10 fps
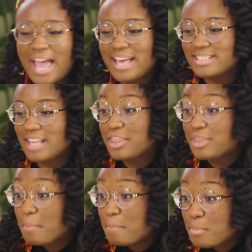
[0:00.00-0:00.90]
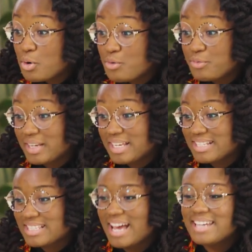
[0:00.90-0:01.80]
as the
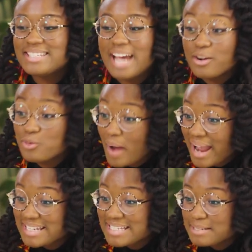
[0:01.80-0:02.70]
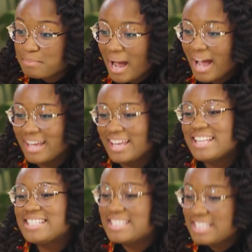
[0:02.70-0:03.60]
movies directed by
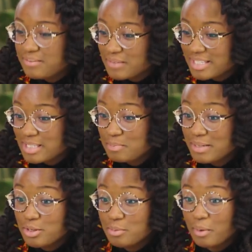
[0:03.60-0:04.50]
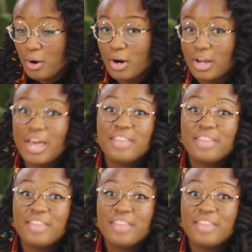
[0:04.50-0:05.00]
Steven Spielberg,